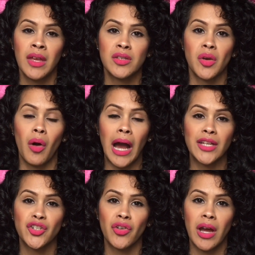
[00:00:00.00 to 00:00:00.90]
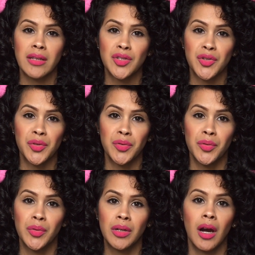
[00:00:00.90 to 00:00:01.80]
So I try
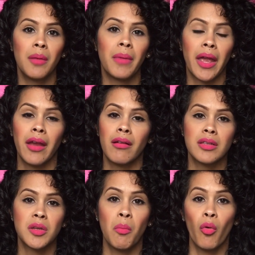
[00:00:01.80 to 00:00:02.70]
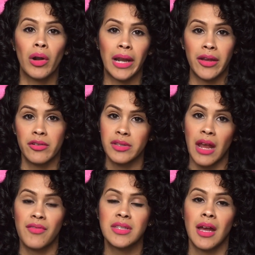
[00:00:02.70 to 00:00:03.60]
to cut my hair into more layers
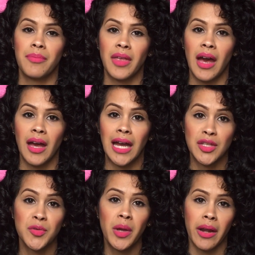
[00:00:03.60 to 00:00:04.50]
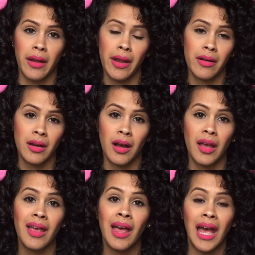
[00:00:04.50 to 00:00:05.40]
every time that I do get a haircut,
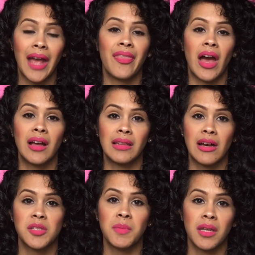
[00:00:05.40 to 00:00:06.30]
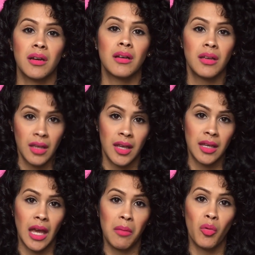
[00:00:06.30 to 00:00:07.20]
and that allows me to
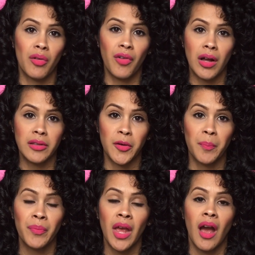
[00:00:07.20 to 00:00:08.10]
get more volume.